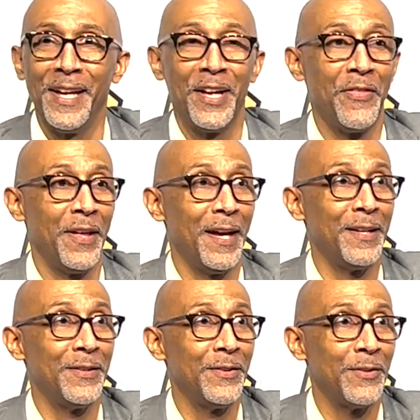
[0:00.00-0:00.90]
And
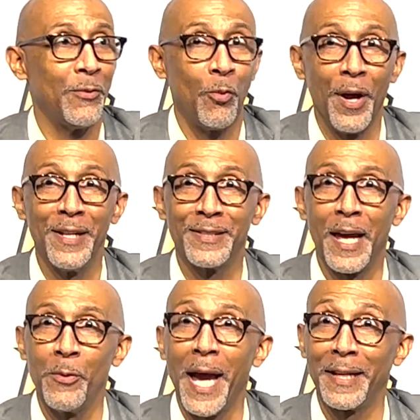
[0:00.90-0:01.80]
then
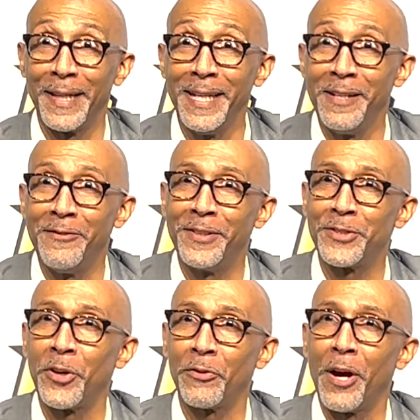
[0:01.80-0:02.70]
Wednesday, we got to leave and
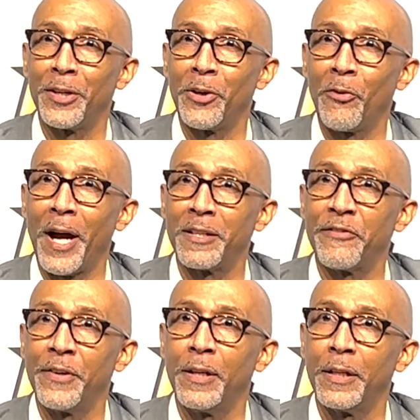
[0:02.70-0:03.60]
turn around and go right to
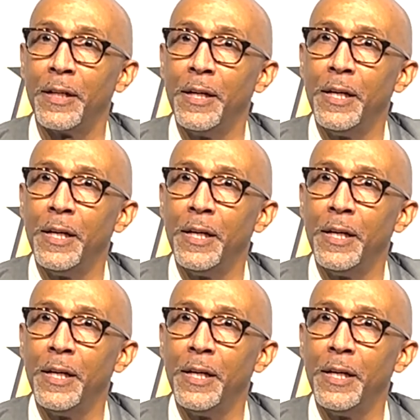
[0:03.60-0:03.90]
Philly.